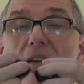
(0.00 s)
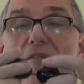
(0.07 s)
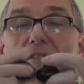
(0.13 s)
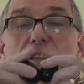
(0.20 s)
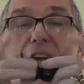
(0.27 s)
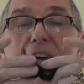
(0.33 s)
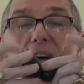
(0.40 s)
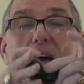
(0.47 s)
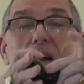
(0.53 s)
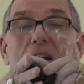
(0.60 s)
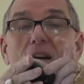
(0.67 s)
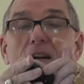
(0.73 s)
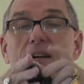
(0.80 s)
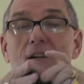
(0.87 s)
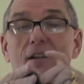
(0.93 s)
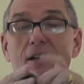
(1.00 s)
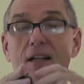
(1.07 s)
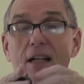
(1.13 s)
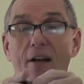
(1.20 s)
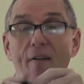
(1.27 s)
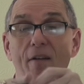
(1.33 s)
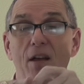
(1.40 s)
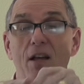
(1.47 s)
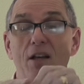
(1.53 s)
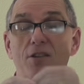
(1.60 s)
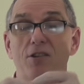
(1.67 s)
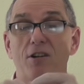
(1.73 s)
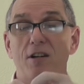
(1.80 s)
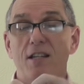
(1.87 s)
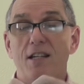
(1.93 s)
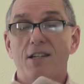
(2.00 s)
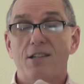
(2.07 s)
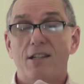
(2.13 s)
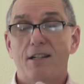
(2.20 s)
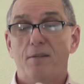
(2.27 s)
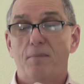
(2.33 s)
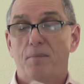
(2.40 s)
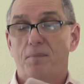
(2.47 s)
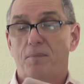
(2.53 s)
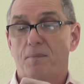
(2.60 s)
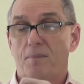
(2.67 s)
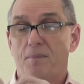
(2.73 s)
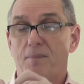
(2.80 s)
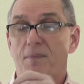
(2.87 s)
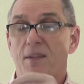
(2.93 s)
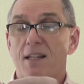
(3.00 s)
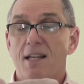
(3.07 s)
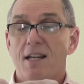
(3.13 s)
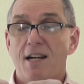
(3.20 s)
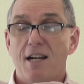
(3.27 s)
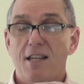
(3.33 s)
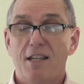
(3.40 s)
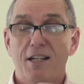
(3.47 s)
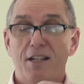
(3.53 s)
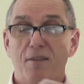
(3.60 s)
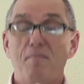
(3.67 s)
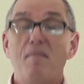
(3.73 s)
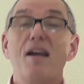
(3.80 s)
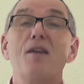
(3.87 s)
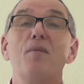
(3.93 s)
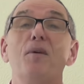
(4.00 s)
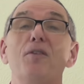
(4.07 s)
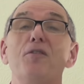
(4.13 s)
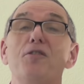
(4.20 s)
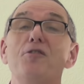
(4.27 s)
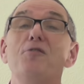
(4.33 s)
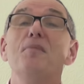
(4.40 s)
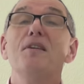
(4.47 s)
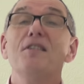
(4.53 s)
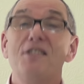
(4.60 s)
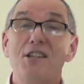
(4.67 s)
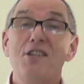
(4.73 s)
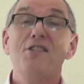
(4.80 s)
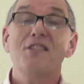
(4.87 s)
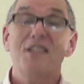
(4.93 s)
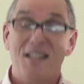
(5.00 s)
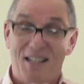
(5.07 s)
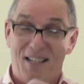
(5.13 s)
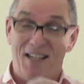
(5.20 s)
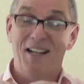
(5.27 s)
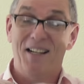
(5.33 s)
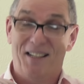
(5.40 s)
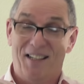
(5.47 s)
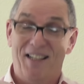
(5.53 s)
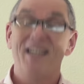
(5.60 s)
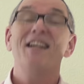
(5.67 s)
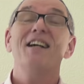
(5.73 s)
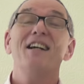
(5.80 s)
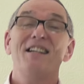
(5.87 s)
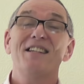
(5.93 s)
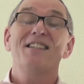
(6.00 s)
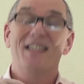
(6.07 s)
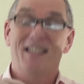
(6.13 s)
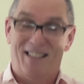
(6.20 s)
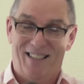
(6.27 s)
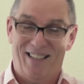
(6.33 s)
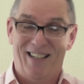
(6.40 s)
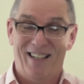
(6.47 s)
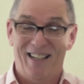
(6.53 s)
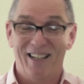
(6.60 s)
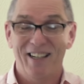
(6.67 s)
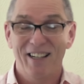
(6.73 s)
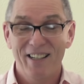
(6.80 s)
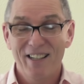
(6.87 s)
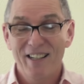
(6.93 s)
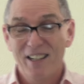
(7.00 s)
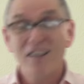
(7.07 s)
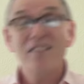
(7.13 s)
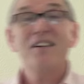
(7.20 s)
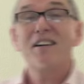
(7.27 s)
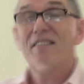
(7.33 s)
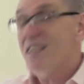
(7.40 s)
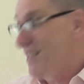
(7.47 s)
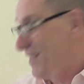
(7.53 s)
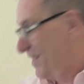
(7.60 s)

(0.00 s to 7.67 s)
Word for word: give there. Tie these up. And then I may well use my scissors again. Yes, we're going